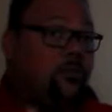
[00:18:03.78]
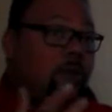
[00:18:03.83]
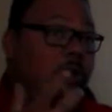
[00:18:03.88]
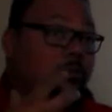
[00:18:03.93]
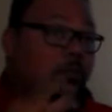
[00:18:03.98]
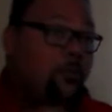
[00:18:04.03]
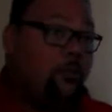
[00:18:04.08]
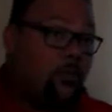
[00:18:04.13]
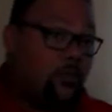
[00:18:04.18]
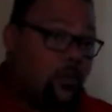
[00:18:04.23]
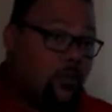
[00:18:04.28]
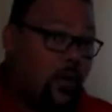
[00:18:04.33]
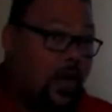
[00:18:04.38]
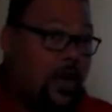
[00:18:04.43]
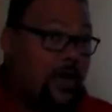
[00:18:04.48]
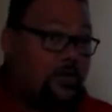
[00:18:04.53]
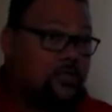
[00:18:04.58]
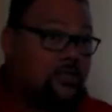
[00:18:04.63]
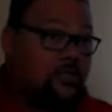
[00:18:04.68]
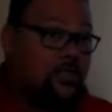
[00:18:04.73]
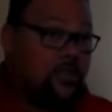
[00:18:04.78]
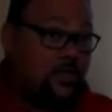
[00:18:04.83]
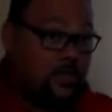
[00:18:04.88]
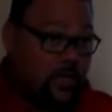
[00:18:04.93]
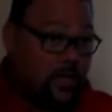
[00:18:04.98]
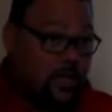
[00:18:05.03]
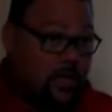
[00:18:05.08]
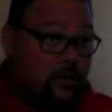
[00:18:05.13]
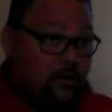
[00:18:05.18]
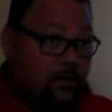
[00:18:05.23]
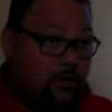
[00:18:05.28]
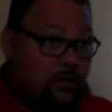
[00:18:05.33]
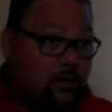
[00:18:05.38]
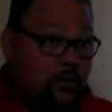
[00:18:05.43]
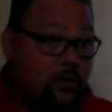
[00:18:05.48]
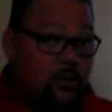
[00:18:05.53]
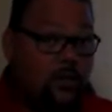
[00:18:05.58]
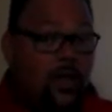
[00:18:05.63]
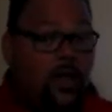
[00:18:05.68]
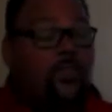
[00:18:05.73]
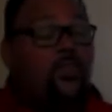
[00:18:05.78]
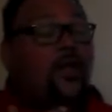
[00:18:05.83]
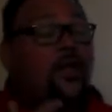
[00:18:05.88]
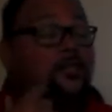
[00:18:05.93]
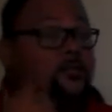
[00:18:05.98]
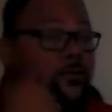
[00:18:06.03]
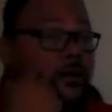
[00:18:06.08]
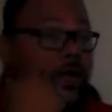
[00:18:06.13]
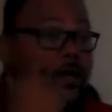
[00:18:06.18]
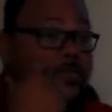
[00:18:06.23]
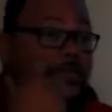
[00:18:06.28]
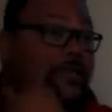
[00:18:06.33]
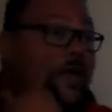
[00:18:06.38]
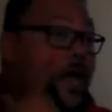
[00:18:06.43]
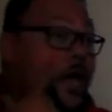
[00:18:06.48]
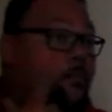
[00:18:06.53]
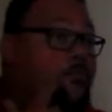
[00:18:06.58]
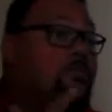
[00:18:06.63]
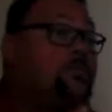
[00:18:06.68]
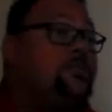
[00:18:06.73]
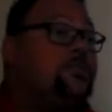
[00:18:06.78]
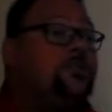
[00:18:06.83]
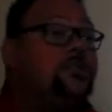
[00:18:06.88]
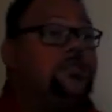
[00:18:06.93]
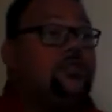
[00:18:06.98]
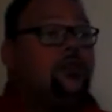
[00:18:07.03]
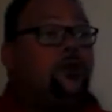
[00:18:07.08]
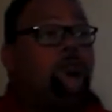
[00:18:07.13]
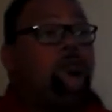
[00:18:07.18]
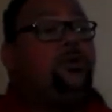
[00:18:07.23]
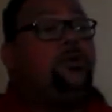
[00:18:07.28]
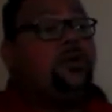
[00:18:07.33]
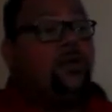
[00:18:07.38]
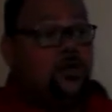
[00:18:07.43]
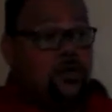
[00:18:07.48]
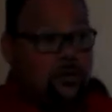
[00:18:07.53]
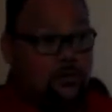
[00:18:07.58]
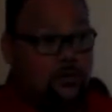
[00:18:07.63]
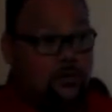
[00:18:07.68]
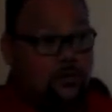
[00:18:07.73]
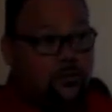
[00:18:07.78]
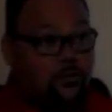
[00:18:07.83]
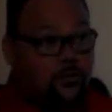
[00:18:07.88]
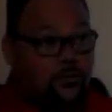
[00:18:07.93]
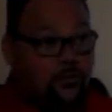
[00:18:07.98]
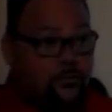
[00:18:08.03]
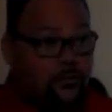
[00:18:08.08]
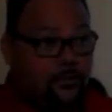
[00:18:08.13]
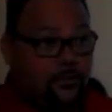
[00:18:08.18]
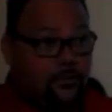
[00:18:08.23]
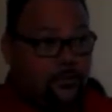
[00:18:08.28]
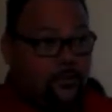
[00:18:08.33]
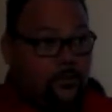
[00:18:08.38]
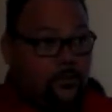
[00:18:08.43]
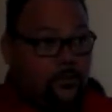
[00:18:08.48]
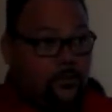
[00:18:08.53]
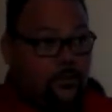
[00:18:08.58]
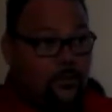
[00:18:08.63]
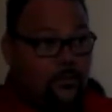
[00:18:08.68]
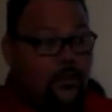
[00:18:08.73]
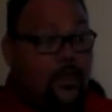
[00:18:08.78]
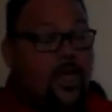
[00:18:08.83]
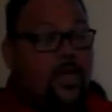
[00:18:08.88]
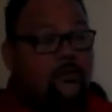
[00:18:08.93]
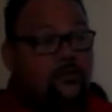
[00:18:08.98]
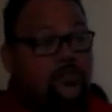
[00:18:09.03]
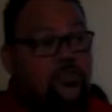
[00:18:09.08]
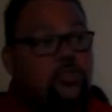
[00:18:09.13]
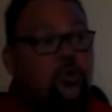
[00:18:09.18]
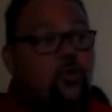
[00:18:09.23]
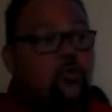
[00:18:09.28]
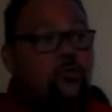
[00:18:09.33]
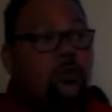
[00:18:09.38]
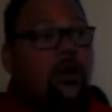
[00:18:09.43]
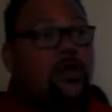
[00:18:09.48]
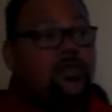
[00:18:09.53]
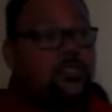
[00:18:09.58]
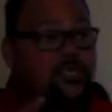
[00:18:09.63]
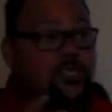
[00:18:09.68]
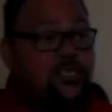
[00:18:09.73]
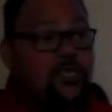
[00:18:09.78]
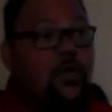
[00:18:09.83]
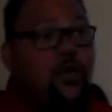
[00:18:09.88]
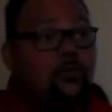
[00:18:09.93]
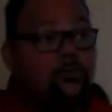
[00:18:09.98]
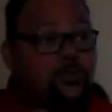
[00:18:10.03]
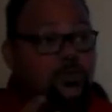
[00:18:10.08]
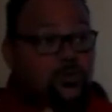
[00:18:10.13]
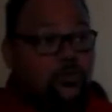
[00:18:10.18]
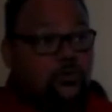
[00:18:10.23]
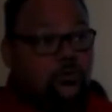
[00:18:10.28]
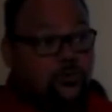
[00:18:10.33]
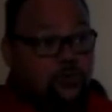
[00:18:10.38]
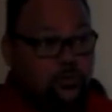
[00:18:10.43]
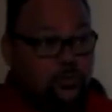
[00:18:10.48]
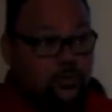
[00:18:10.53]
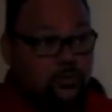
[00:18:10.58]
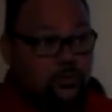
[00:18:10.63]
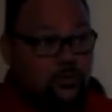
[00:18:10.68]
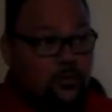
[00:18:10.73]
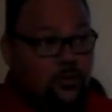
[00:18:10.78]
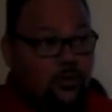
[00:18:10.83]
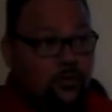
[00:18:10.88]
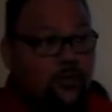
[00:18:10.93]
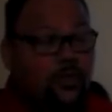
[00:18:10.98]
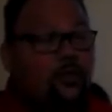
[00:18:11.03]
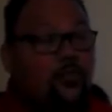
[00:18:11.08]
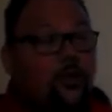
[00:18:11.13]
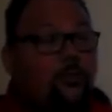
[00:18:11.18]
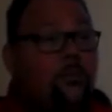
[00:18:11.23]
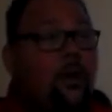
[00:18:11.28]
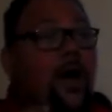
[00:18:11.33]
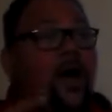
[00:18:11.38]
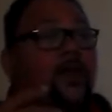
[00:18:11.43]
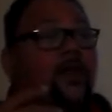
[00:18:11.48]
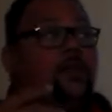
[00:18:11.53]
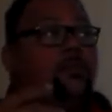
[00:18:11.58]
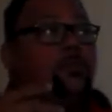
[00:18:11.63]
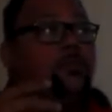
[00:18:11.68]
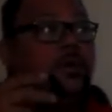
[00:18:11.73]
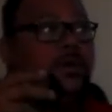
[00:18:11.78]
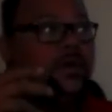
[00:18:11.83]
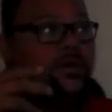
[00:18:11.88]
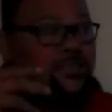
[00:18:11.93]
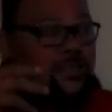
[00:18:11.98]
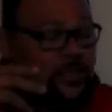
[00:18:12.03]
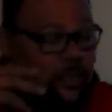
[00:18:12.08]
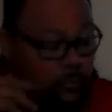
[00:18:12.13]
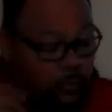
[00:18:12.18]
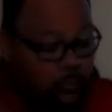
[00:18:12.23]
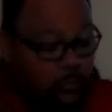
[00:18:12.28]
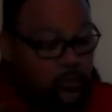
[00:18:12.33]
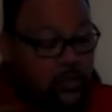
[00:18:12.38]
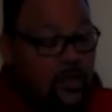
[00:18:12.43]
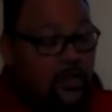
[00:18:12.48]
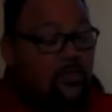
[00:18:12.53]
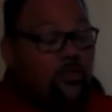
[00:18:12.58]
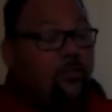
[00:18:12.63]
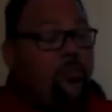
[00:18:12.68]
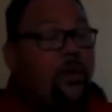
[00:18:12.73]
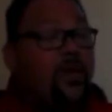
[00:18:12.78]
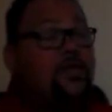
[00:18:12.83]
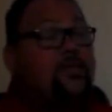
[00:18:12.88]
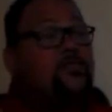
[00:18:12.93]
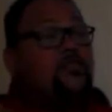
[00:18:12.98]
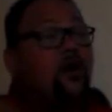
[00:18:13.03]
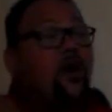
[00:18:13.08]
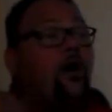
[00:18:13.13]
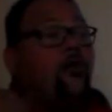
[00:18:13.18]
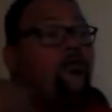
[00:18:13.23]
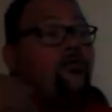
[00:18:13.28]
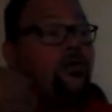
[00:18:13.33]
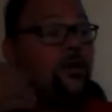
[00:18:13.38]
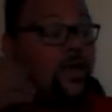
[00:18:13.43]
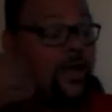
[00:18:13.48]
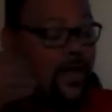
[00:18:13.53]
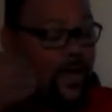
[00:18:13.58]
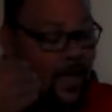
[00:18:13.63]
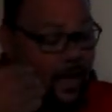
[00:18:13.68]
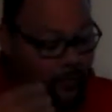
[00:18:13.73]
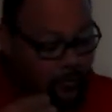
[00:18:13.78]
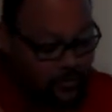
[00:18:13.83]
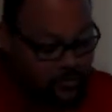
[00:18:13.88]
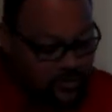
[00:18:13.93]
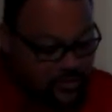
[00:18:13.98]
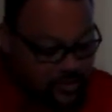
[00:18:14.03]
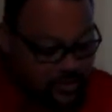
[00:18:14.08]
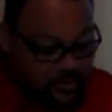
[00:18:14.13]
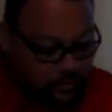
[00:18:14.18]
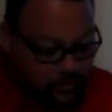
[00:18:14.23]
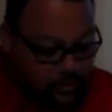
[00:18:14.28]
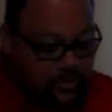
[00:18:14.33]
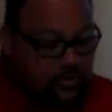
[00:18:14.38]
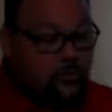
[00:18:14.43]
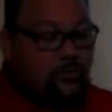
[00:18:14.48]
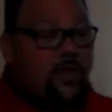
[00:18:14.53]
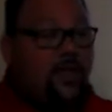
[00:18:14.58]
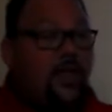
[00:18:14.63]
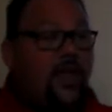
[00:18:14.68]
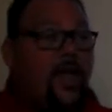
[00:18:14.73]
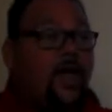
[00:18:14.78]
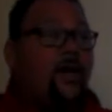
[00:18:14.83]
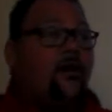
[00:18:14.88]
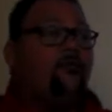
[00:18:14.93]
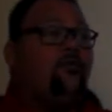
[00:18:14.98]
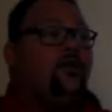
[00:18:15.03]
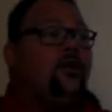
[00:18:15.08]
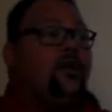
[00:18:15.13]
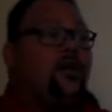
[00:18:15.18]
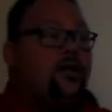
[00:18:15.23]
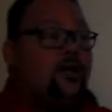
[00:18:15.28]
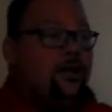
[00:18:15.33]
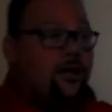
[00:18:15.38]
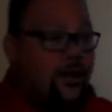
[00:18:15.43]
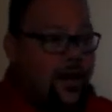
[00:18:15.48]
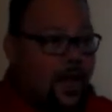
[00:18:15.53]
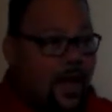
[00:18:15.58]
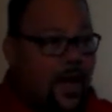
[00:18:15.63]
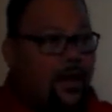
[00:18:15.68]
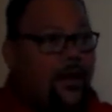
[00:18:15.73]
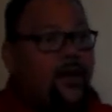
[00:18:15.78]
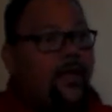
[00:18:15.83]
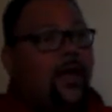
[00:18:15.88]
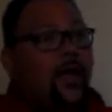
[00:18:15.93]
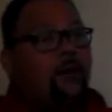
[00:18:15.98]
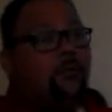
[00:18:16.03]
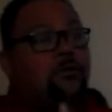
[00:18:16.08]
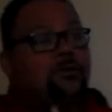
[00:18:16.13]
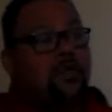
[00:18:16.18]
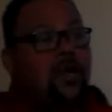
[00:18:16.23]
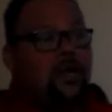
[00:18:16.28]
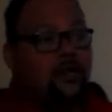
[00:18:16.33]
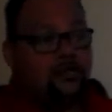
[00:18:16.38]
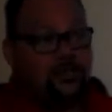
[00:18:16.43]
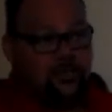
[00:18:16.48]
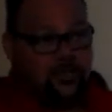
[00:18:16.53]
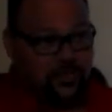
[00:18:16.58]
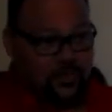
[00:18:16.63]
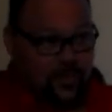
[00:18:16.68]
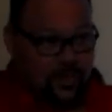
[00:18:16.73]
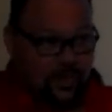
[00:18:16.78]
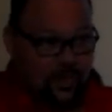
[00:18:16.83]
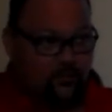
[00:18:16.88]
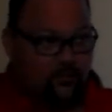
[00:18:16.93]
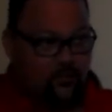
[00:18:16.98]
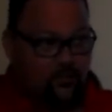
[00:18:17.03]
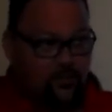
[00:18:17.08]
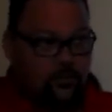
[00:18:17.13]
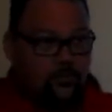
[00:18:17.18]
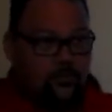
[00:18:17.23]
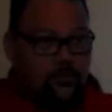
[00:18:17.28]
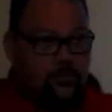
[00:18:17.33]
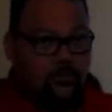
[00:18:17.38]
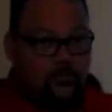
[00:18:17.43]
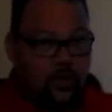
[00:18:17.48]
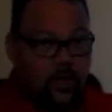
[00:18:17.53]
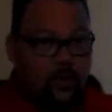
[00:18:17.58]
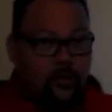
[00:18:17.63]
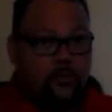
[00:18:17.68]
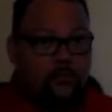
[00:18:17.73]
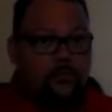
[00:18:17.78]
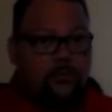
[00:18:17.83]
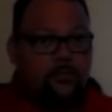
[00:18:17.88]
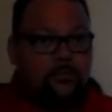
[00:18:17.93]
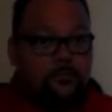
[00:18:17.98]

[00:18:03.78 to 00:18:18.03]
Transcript: to be able to pull oxygen in. And that's what actually happens in COPD. They have so much CO2 that their body begins to breathe based off how much CO2 they have, not how much oxygen they have. Okay?